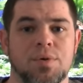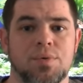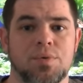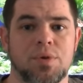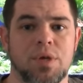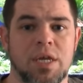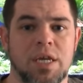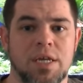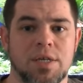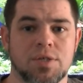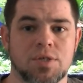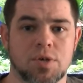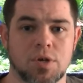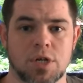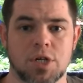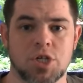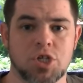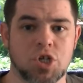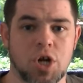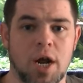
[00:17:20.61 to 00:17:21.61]
he's
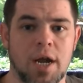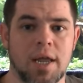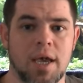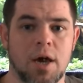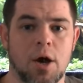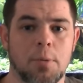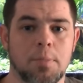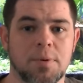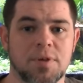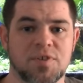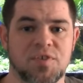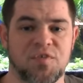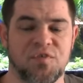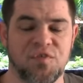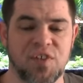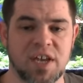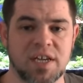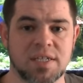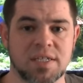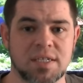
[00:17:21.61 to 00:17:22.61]
going to try to help us
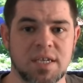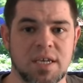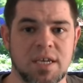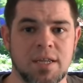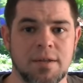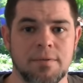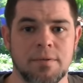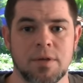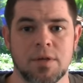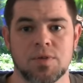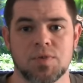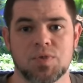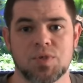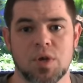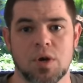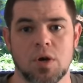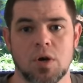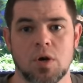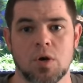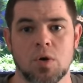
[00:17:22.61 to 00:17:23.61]
fix it.
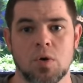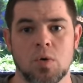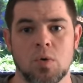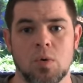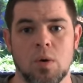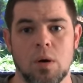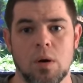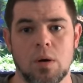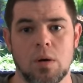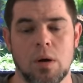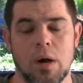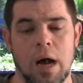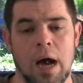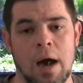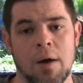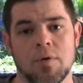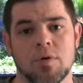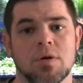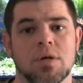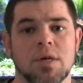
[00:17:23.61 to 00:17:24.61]
So
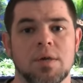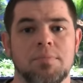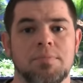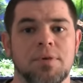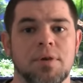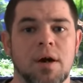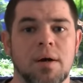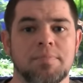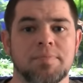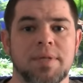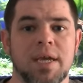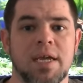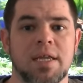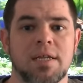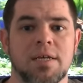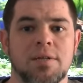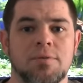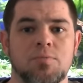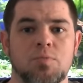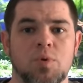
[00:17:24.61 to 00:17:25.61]
I will keep you
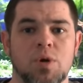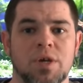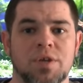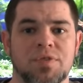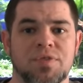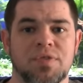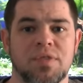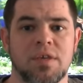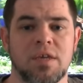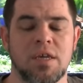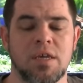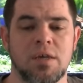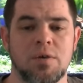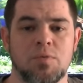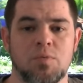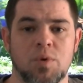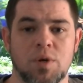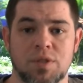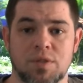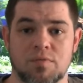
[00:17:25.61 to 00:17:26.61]
updated with the
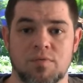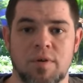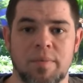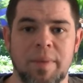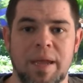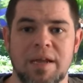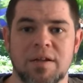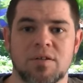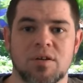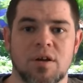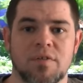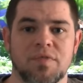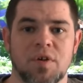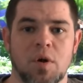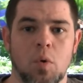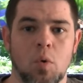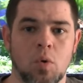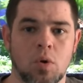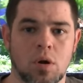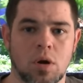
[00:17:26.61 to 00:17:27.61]
when the remainder of the
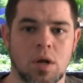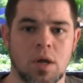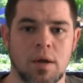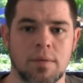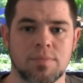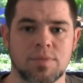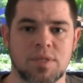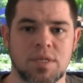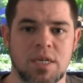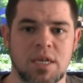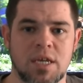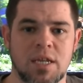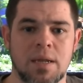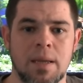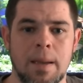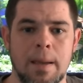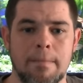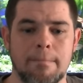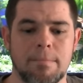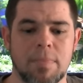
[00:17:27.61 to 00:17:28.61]
order comes in,
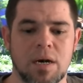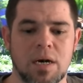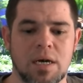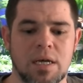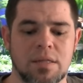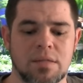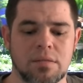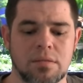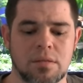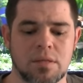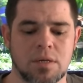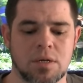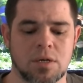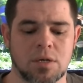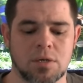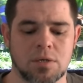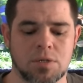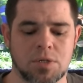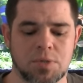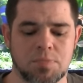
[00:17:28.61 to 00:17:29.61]
but
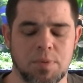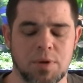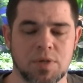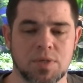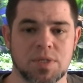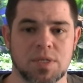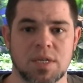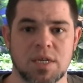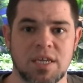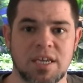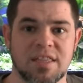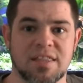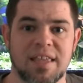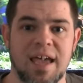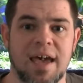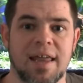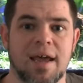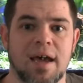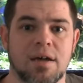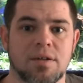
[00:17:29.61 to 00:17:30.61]
they're supposed to get
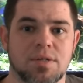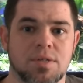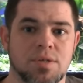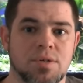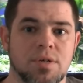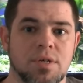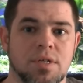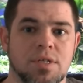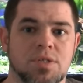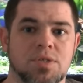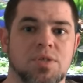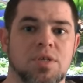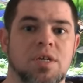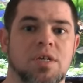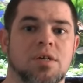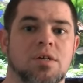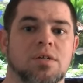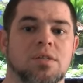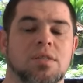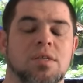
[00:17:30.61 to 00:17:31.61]
that out to us
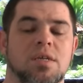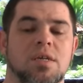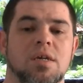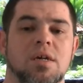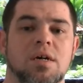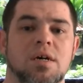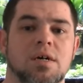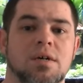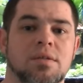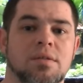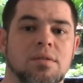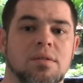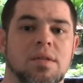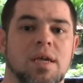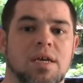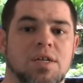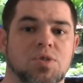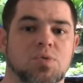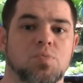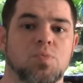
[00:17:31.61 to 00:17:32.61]
here in the uh,
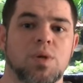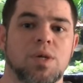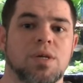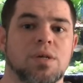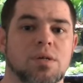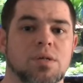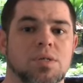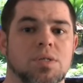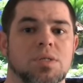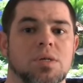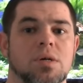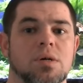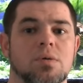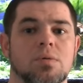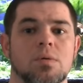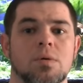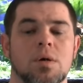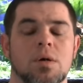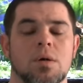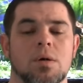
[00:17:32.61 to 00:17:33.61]
next week or
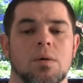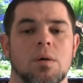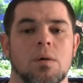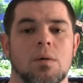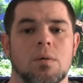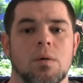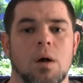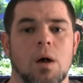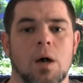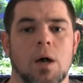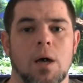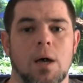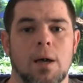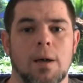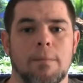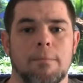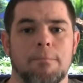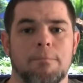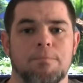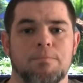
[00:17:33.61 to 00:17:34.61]
so.
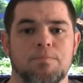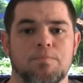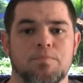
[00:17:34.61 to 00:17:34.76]
Um,